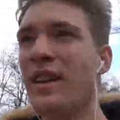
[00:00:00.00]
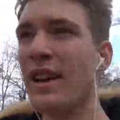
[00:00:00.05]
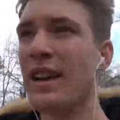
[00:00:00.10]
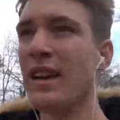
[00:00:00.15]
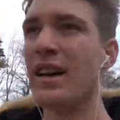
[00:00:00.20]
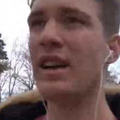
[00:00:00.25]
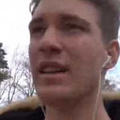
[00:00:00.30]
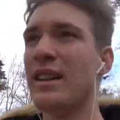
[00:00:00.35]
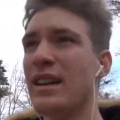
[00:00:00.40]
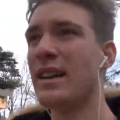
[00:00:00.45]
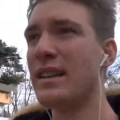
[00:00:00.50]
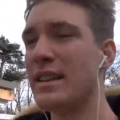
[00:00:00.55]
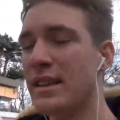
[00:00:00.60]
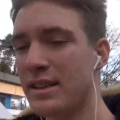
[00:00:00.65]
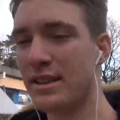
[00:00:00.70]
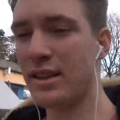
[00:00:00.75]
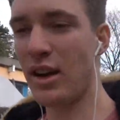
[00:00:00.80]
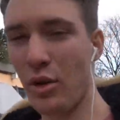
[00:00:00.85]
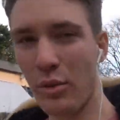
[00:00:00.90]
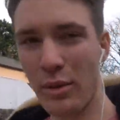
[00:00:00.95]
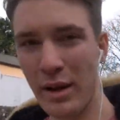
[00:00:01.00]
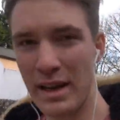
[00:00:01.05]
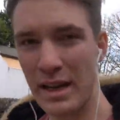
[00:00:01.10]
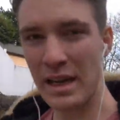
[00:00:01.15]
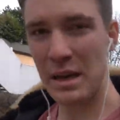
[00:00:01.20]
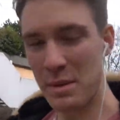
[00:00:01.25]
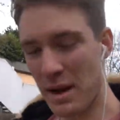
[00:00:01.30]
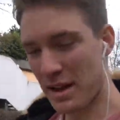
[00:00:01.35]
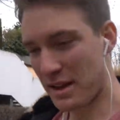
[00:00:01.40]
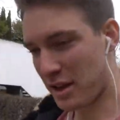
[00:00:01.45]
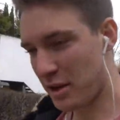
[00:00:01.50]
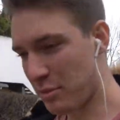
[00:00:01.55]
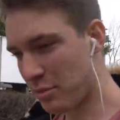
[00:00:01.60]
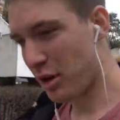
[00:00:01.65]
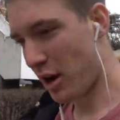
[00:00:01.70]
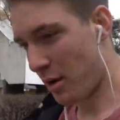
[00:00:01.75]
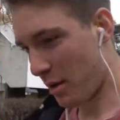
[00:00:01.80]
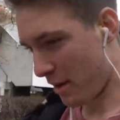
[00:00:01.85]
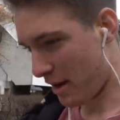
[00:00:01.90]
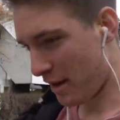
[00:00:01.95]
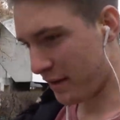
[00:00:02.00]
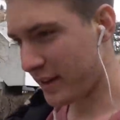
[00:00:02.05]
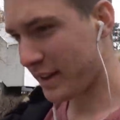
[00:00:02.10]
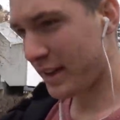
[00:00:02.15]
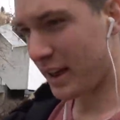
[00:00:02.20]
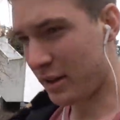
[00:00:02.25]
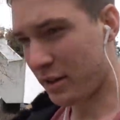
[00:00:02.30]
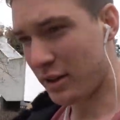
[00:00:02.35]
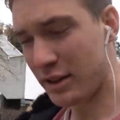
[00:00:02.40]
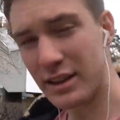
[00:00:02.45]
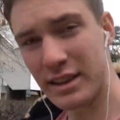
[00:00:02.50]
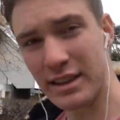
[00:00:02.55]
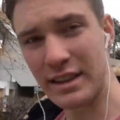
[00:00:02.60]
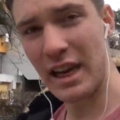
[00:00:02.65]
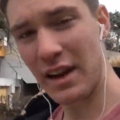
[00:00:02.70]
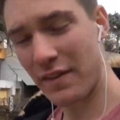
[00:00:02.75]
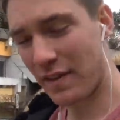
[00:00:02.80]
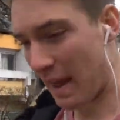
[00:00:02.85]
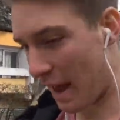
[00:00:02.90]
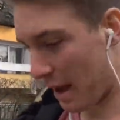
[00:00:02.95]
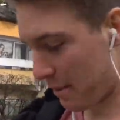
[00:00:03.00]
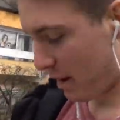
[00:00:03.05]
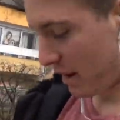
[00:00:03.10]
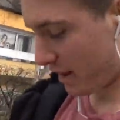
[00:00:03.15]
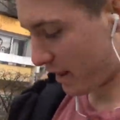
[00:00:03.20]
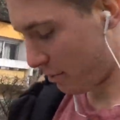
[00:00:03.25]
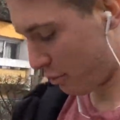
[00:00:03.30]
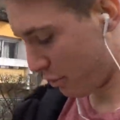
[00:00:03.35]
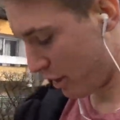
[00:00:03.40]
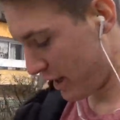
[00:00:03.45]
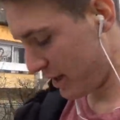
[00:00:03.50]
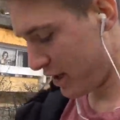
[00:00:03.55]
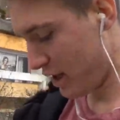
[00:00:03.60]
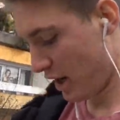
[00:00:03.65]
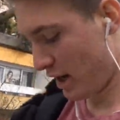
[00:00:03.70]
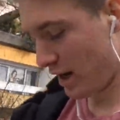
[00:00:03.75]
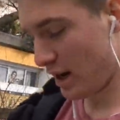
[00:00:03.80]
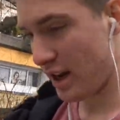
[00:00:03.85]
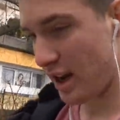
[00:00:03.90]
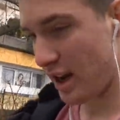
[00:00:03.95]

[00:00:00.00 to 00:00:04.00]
my god guys, it's so windy, but I promise. So Steve, I'm at the bridge.